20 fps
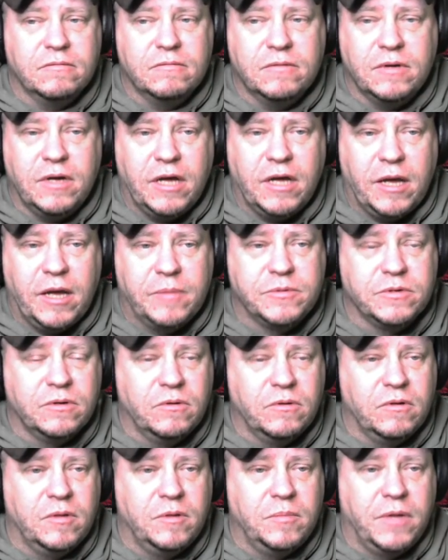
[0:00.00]

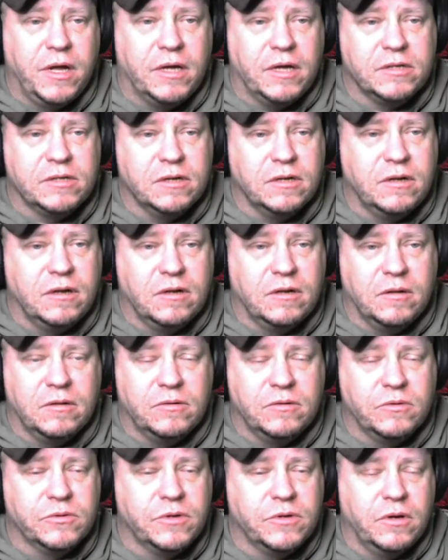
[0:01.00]
absolutely blasted
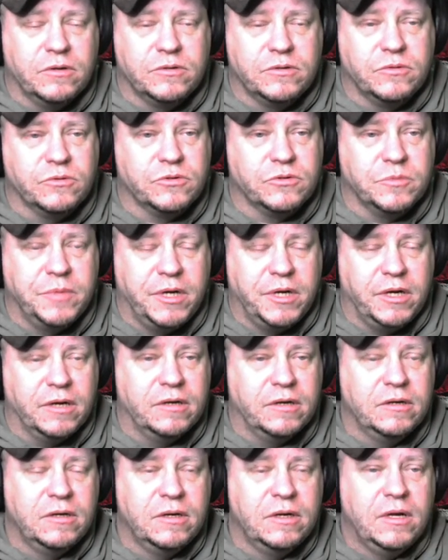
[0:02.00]
on social
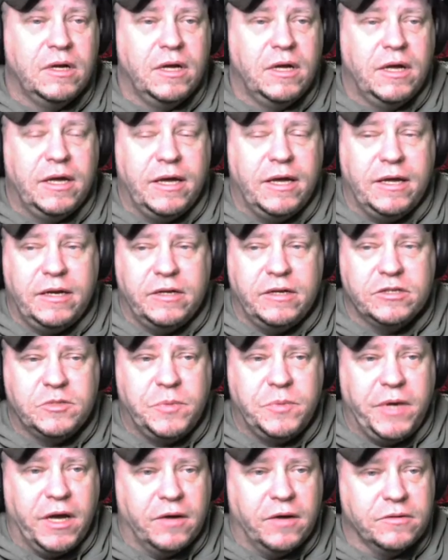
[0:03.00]
media. It needs
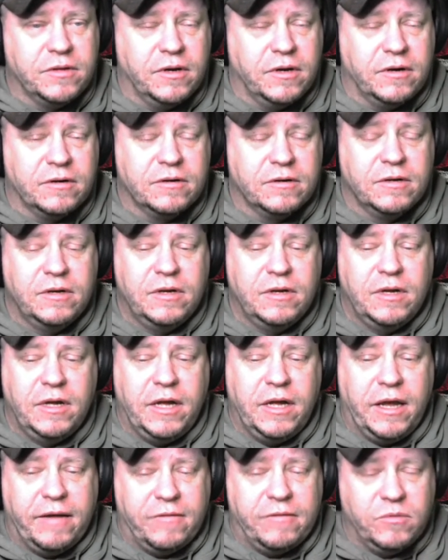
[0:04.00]
to be out there.
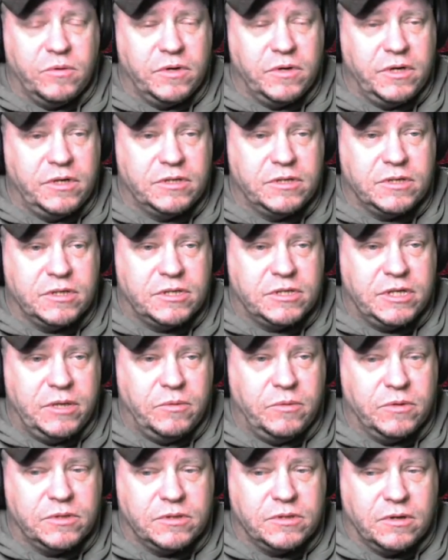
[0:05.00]
Everyone needs to see
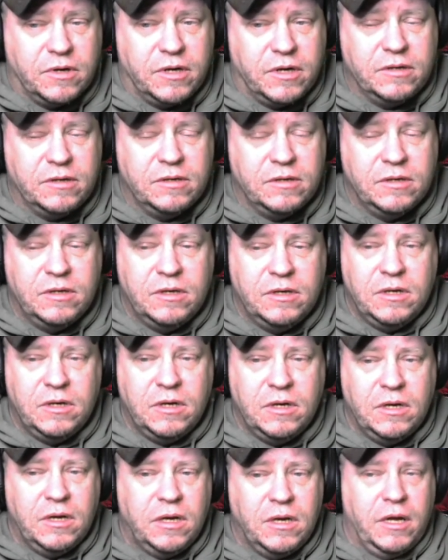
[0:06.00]
what's on it.
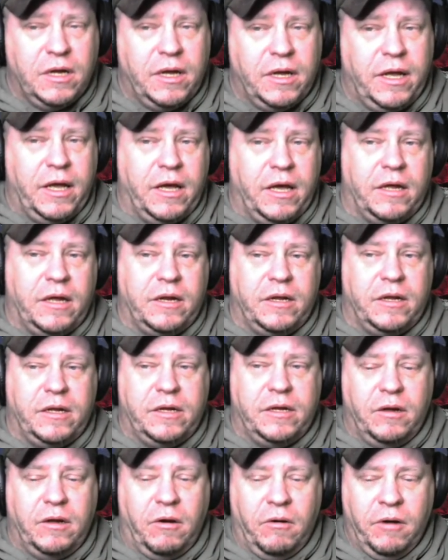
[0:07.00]
And,
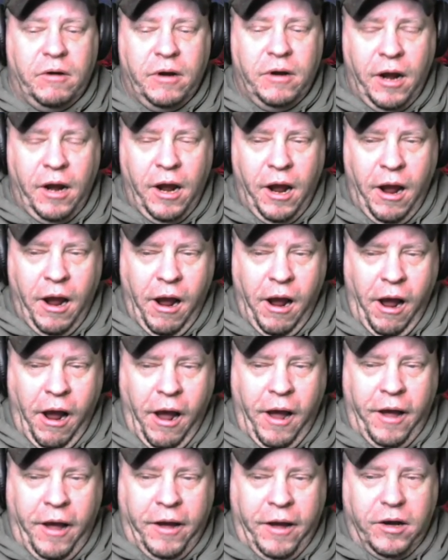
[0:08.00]

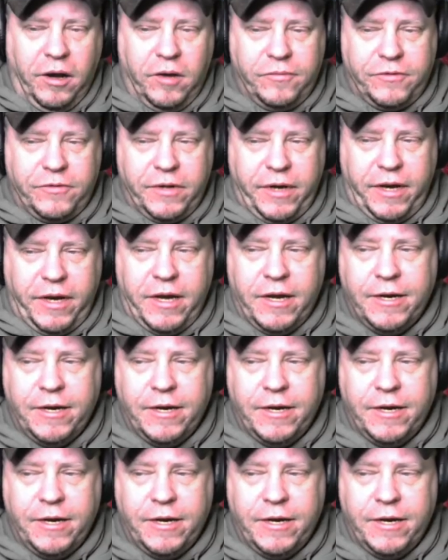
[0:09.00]
hopefully,